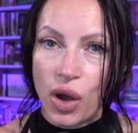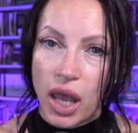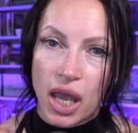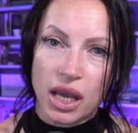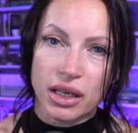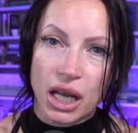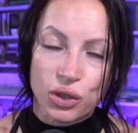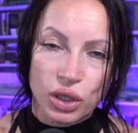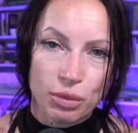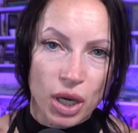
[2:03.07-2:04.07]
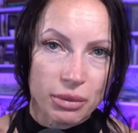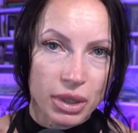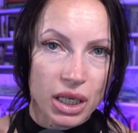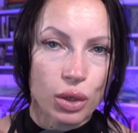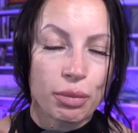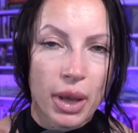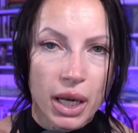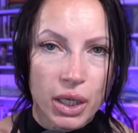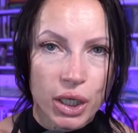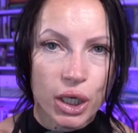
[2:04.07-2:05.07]
a natural bodybuilding
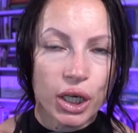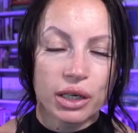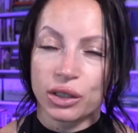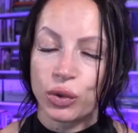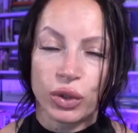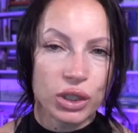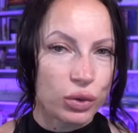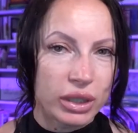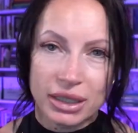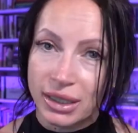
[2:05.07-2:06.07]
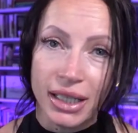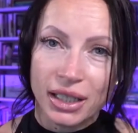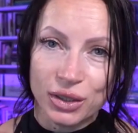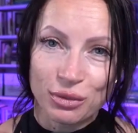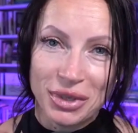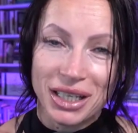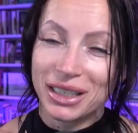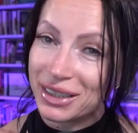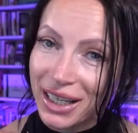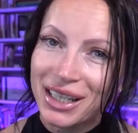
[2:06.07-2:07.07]
competitor. 2020 did that to me.
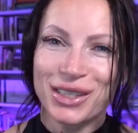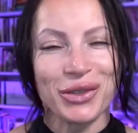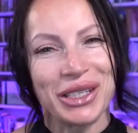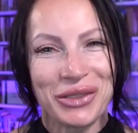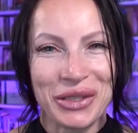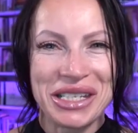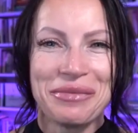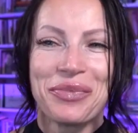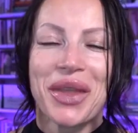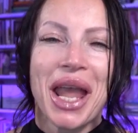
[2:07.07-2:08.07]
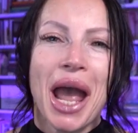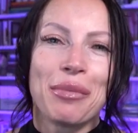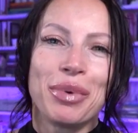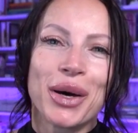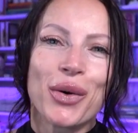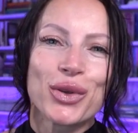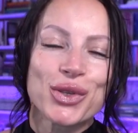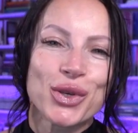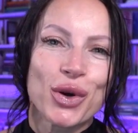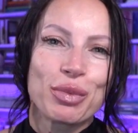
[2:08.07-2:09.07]
Thanks, 2020. But
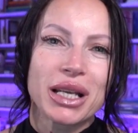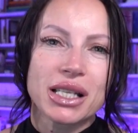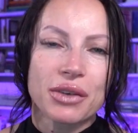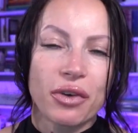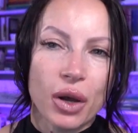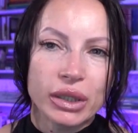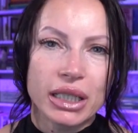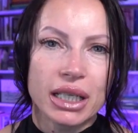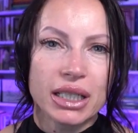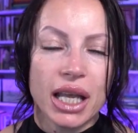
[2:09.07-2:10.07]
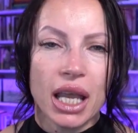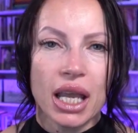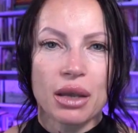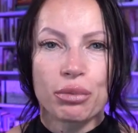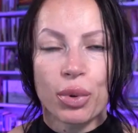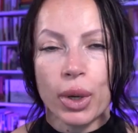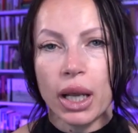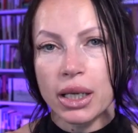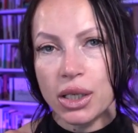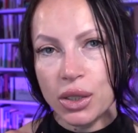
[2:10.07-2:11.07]
also because I founded a
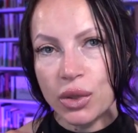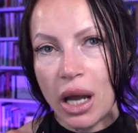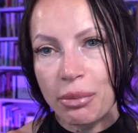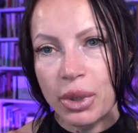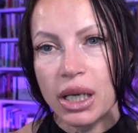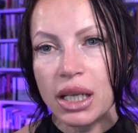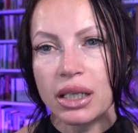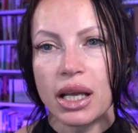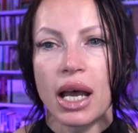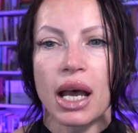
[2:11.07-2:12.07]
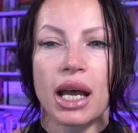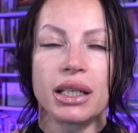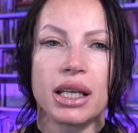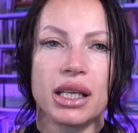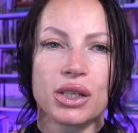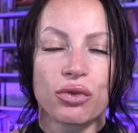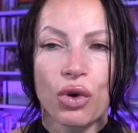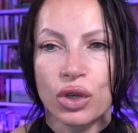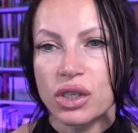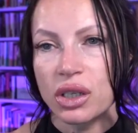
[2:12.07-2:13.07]
brand new company that is
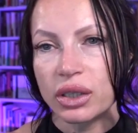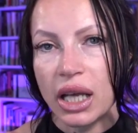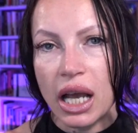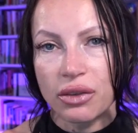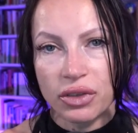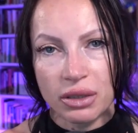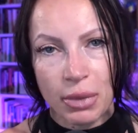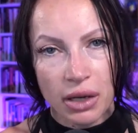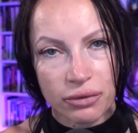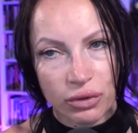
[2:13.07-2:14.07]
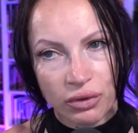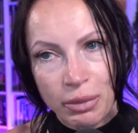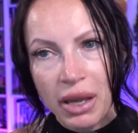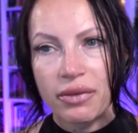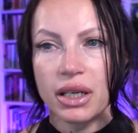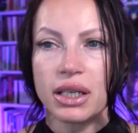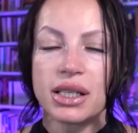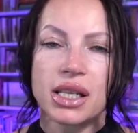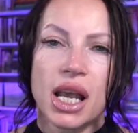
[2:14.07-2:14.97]
focusing on that, Fit Mindful Mavens.